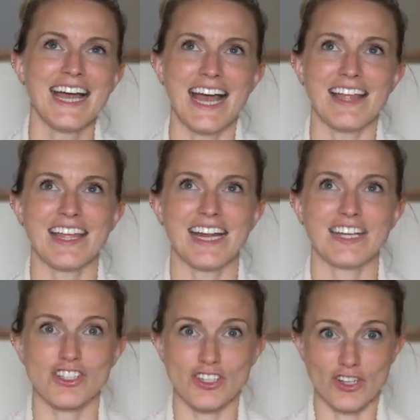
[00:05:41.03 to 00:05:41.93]
And then
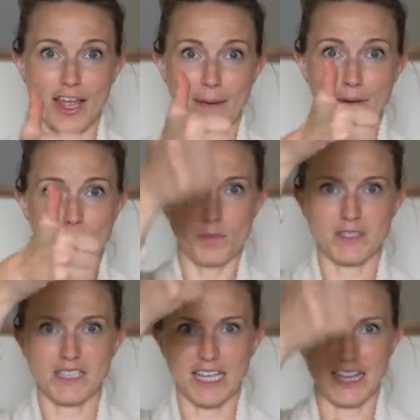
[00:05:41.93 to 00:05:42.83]
I just learned that poop
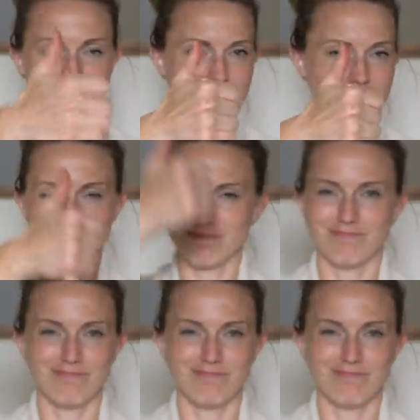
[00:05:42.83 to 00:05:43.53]
is like this.